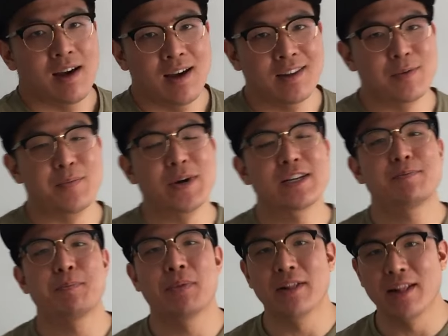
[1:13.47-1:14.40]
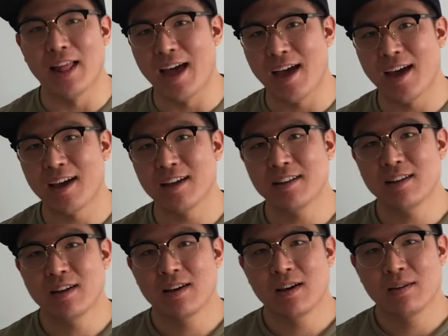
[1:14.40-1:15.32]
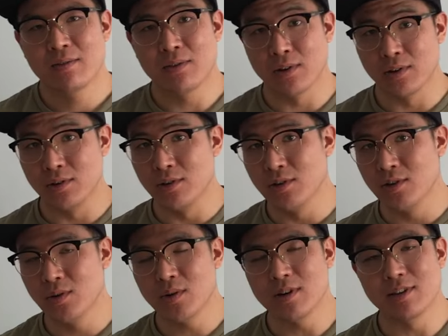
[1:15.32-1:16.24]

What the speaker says: And the best plan for you